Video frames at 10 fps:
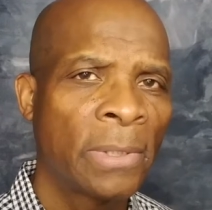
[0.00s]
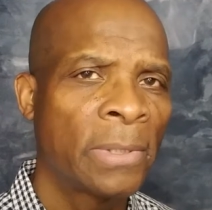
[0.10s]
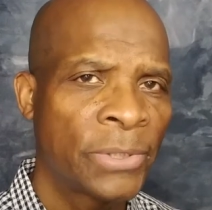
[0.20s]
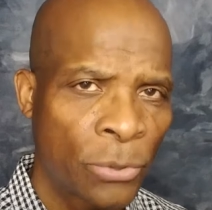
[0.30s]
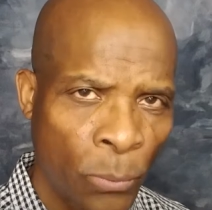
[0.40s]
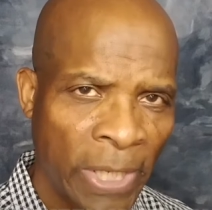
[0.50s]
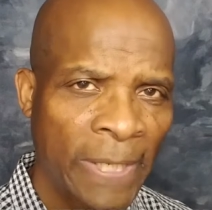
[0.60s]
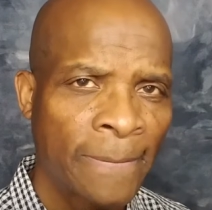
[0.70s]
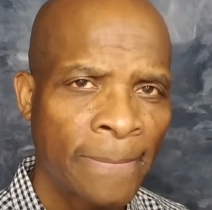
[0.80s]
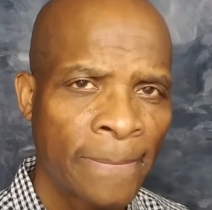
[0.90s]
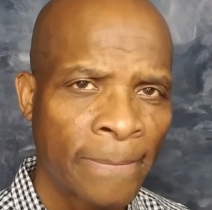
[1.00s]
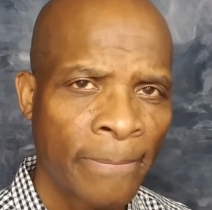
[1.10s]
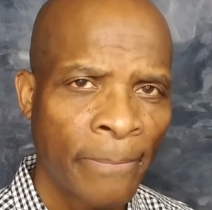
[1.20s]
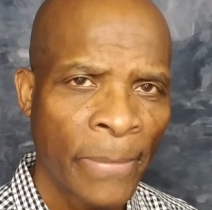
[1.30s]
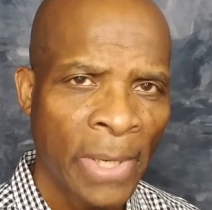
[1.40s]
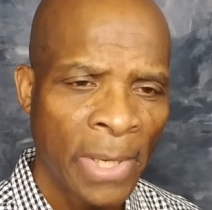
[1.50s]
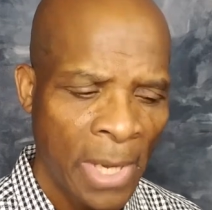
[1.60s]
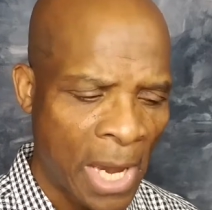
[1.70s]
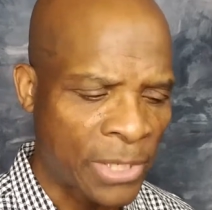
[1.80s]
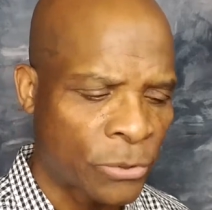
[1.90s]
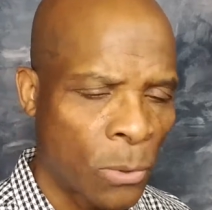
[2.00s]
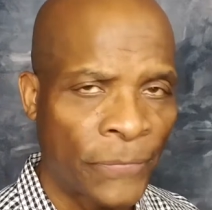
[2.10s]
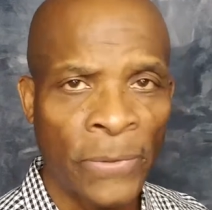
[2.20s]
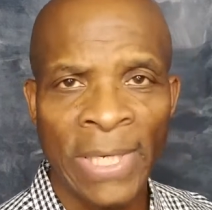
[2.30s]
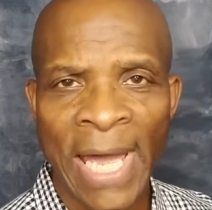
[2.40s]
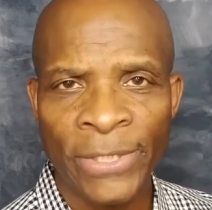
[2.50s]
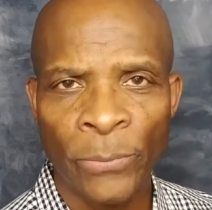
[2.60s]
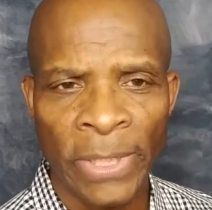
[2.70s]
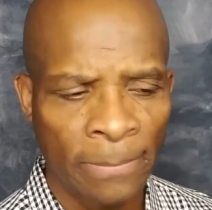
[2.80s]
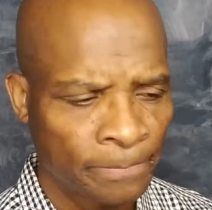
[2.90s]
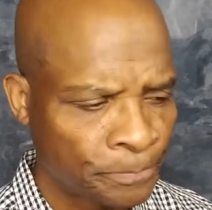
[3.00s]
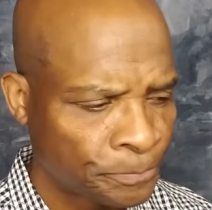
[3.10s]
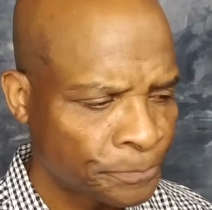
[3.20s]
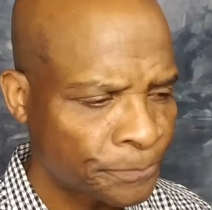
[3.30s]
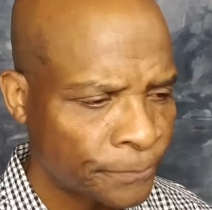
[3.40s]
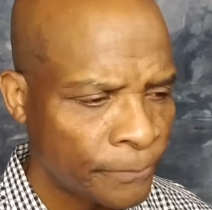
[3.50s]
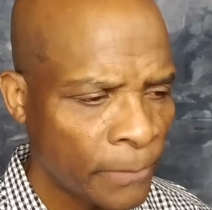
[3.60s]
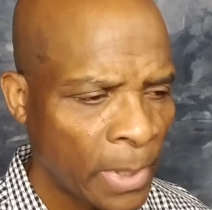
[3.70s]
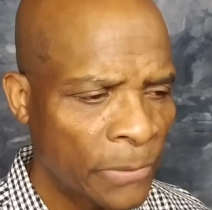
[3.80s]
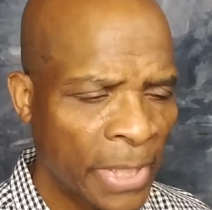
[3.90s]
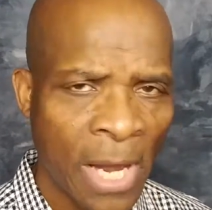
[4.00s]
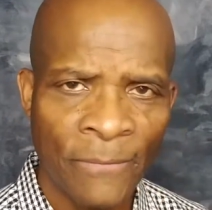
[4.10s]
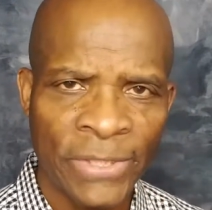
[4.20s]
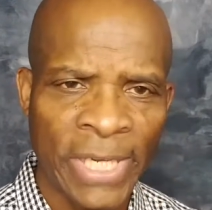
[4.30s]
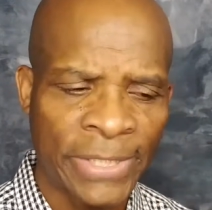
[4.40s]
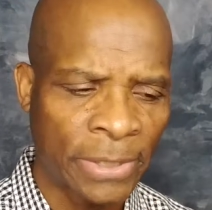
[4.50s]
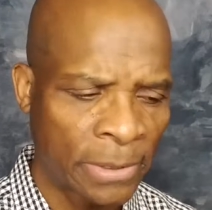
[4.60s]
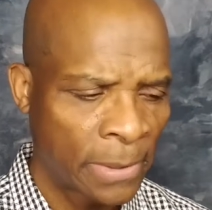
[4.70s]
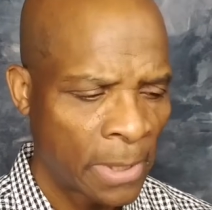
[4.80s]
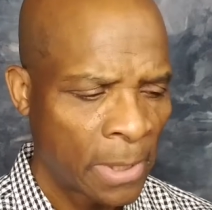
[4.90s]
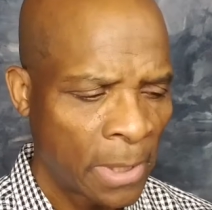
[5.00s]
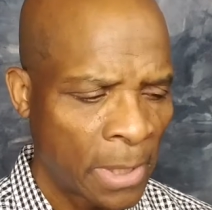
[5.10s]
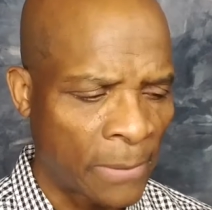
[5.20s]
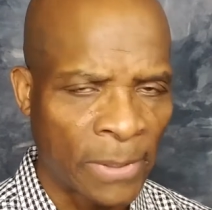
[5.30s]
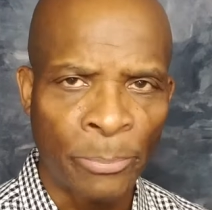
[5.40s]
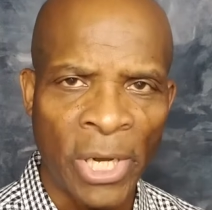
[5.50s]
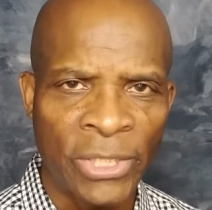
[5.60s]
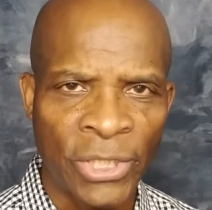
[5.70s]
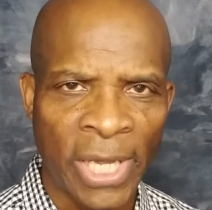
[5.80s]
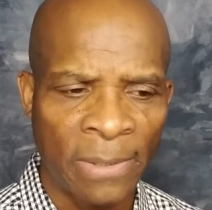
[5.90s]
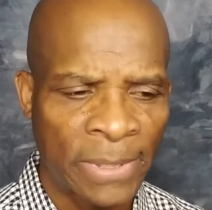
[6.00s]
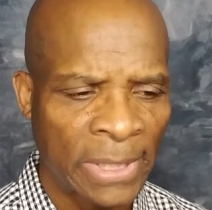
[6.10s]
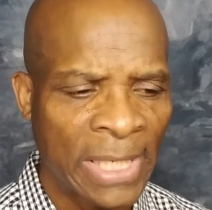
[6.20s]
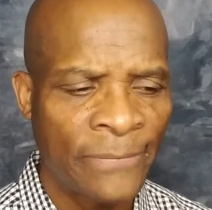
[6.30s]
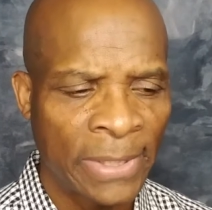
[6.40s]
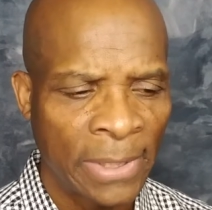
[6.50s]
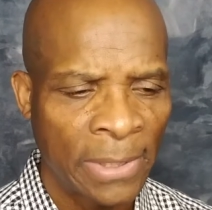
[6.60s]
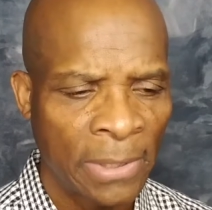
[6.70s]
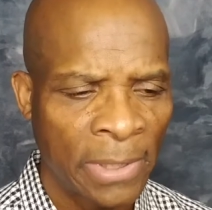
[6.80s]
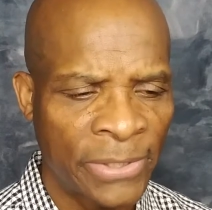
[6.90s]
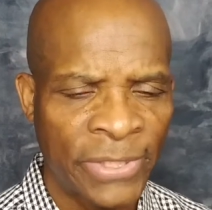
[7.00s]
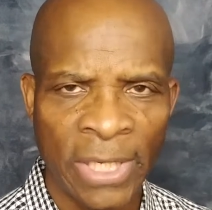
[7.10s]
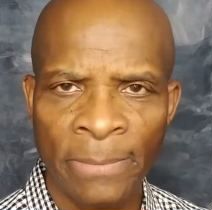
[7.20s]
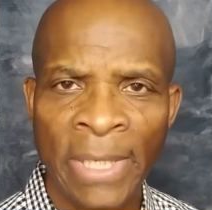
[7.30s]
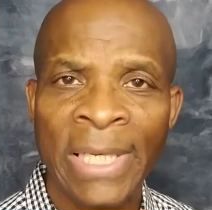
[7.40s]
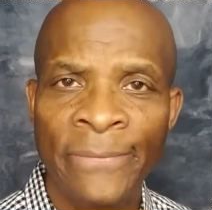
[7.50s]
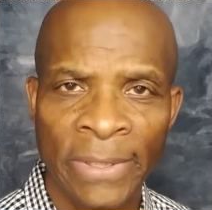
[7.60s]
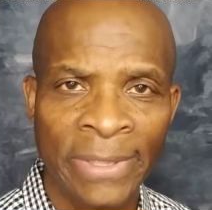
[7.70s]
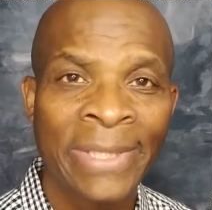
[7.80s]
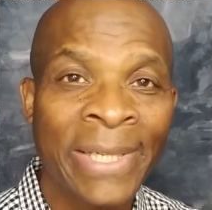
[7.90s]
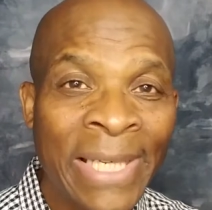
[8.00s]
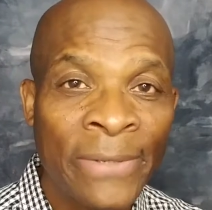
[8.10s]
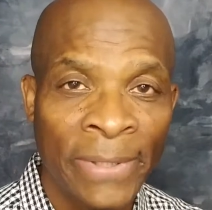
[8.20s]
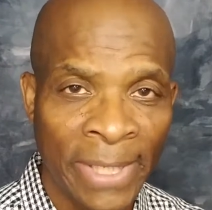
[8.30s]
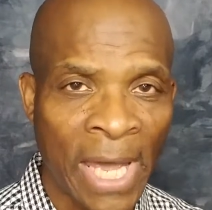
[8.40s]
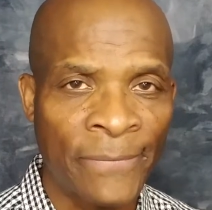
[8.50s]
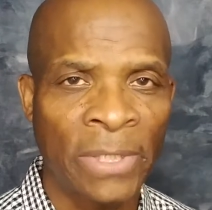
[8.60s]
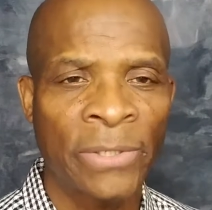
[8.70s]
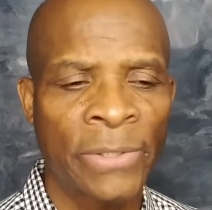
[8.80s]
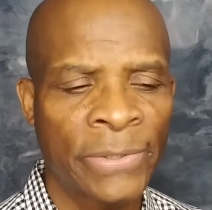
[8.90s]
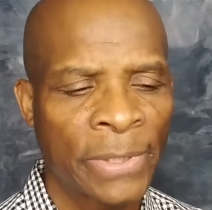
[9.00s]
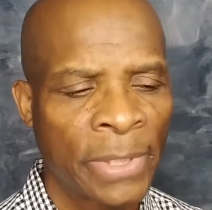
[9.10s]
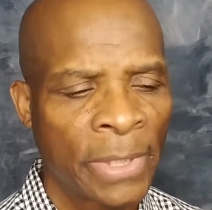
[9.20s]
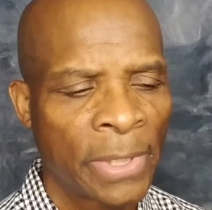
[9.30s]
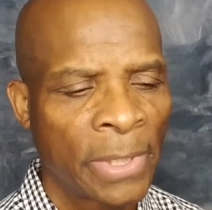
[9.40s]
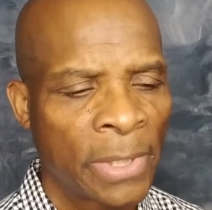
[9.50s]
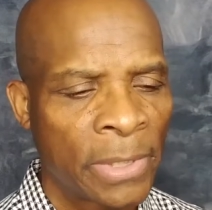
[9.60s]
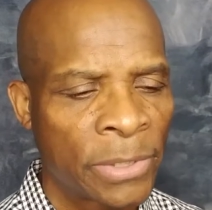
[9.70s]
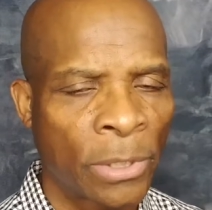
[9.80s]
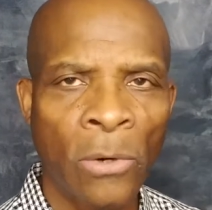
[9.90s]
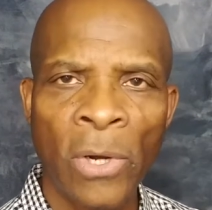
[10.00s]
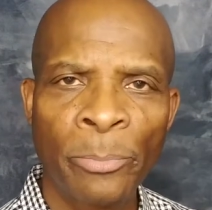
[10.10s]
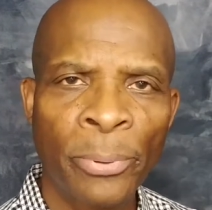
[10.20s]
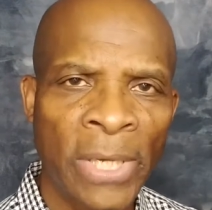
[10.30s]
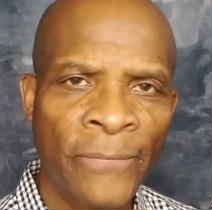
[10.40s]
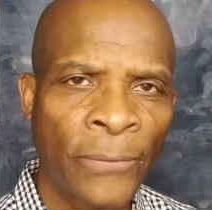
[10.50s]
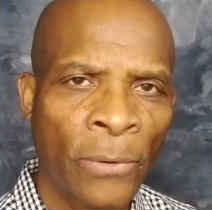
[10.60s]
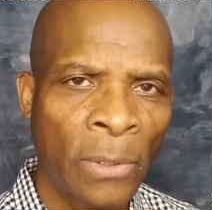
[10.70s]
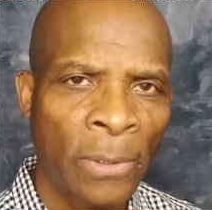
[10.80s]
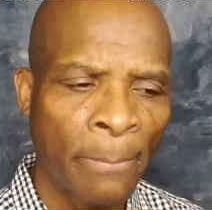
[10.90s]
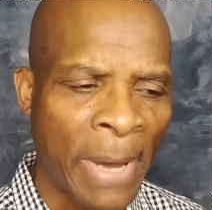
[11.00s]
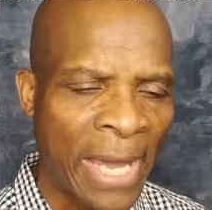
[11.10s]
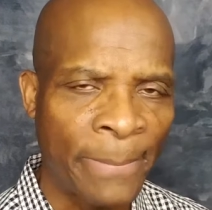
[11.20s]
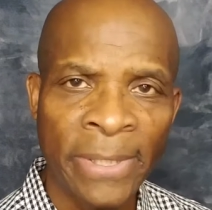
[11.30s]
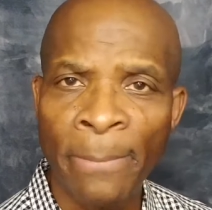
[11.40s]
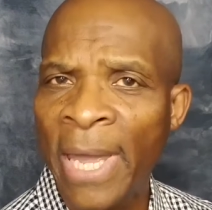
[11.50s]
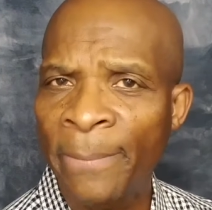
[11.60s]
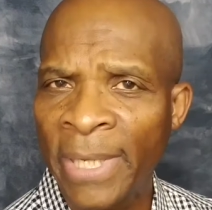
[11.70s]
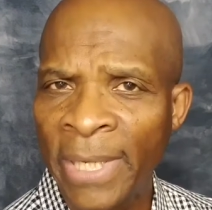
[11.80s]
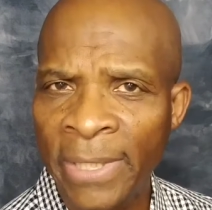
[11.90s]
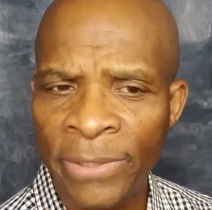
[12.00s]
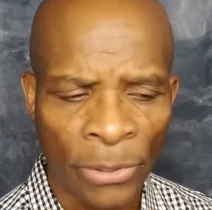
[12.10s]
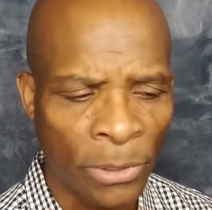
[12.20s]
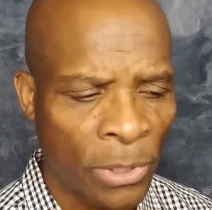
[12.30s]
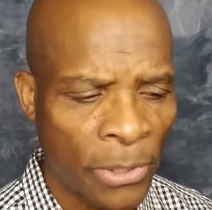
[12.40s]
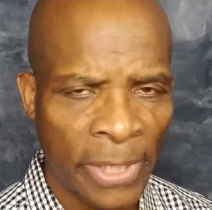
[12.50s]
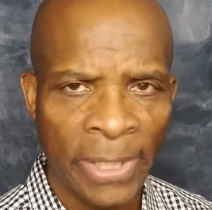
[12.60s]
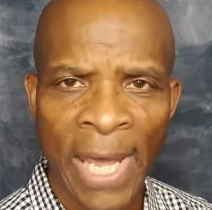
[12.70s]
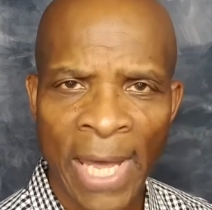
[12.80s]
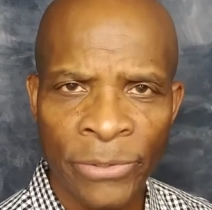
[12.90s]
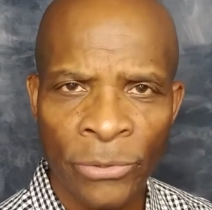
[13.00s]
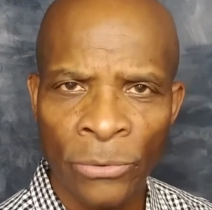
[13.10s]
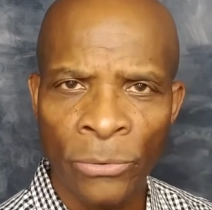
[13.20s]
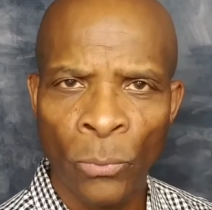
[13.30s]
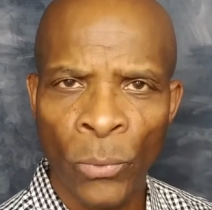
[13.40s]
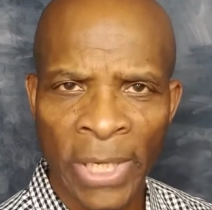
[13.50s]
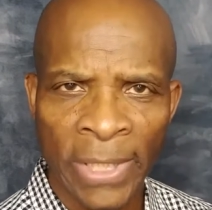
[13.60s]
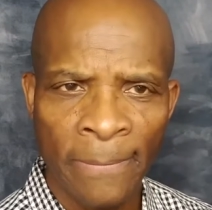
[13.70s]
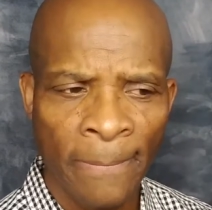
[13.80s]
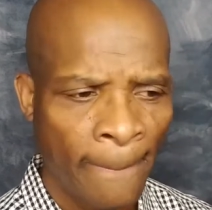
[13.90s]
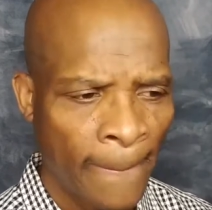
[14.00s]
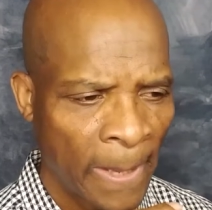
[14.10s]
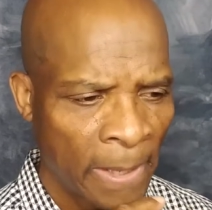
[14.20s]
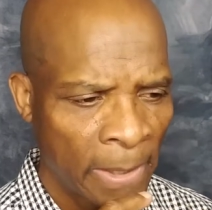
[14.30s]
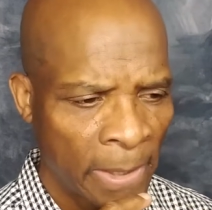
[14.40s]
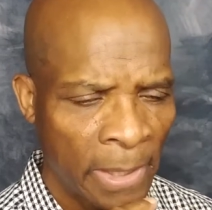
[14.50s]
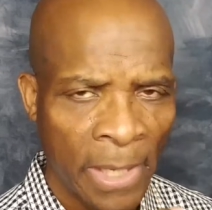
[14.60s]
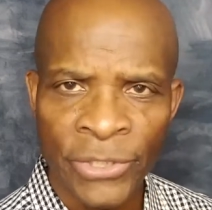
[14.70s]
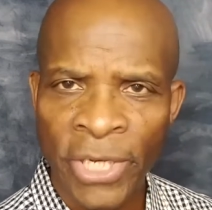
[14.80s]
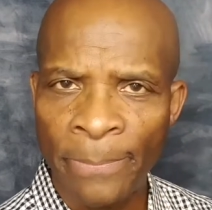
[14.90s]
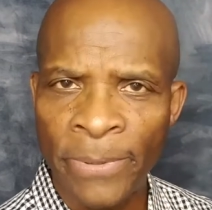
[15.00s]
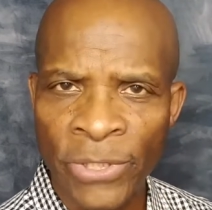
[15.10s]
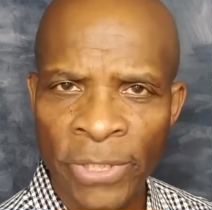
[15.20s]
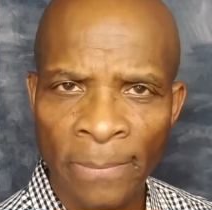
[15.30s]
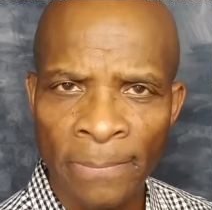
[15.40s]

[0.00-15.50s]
to win. I shared with you last week the conversation of LeBron James leaving his team, the Cleveland Cavaliers, to go and play for Miami, the Miami Heat, to learn how to win a championship.